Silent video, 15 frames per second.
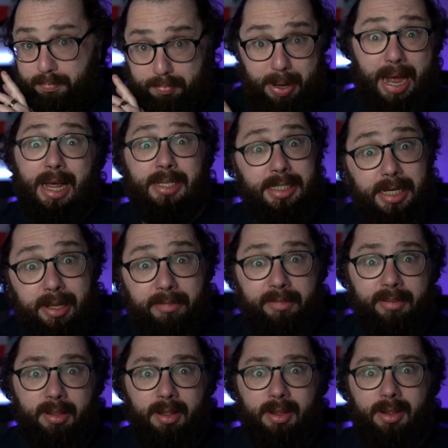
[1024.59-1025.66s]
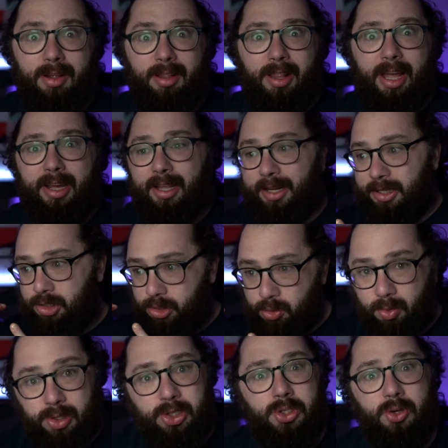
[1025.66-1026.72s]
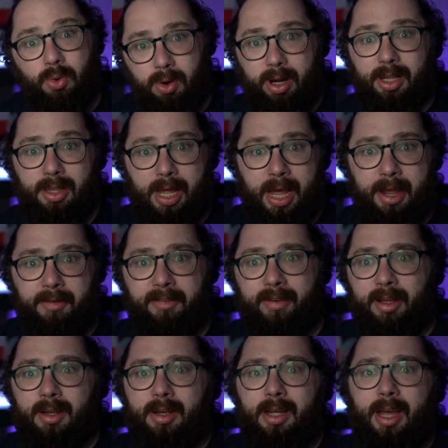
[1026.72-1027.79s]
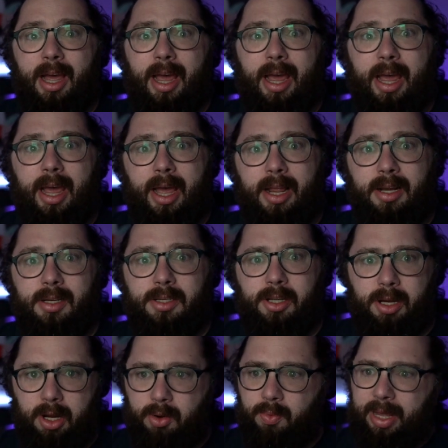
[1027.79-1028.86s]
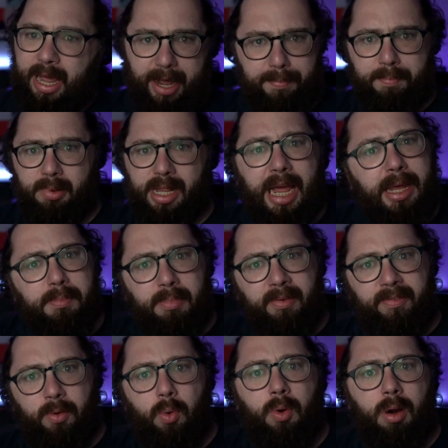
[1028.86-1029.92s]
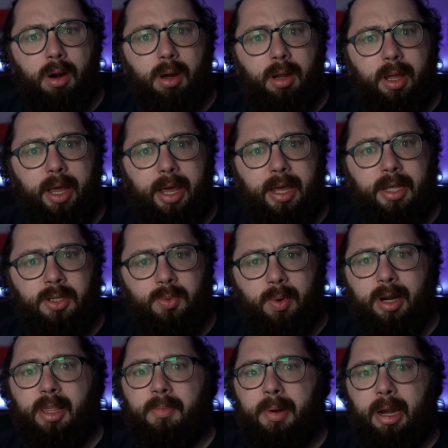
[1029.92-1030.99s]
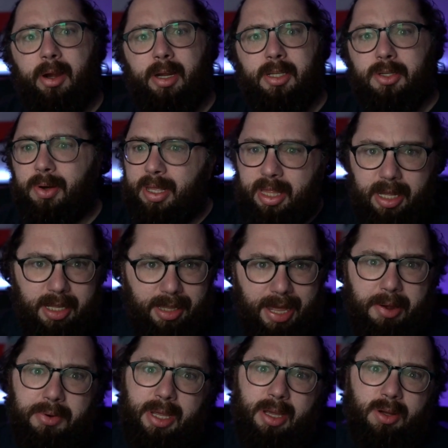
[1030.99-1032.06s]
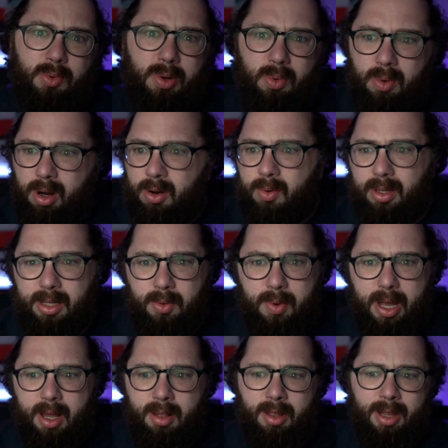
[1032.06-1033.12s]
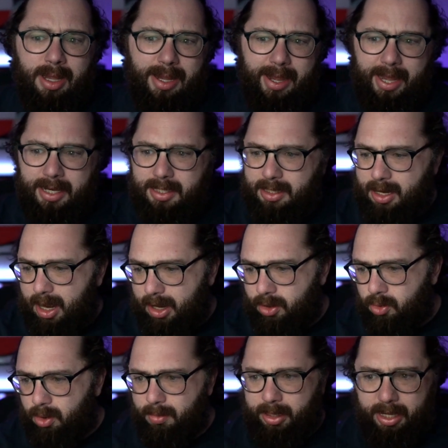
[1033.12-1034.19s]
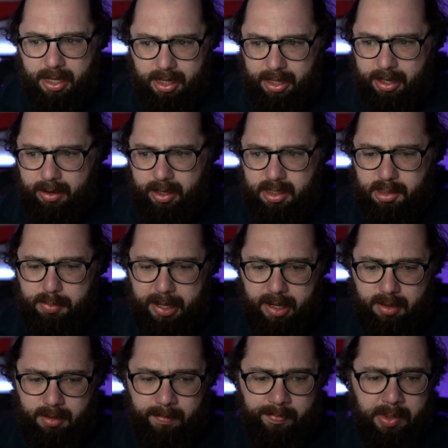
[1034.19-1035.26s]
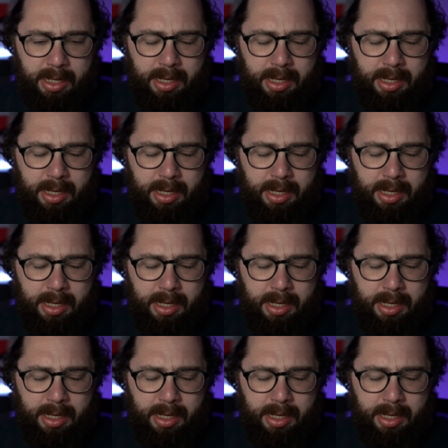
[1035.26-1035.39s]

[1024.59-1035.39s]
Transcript: positive. Like, it is you restoring life. And, you know, we had Blight before as one of the pairings, so I think Cloudkill would work really well. It's not normally a cleric spell.